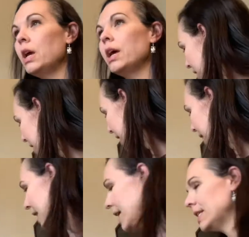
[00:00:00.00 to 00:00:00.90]
You can get
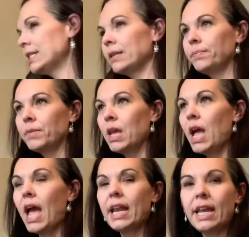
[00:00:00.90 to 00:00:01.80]
this
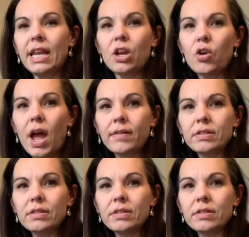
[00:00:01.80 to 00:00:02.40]
at any craft